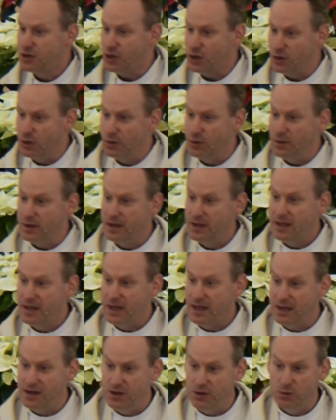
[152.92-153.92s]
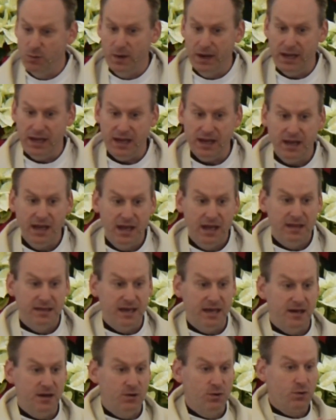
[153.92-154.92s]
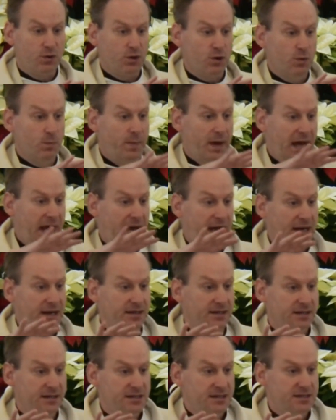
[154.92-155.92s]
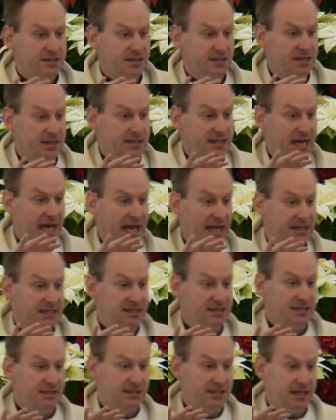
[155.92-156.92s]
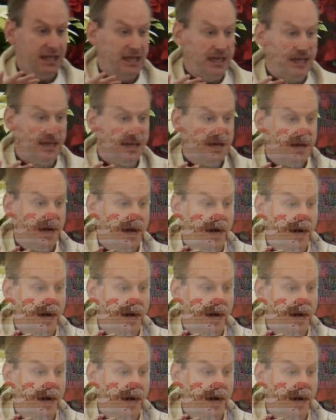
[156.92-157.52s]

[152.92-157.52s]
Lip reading: go a new way. They don't go back to the toxicity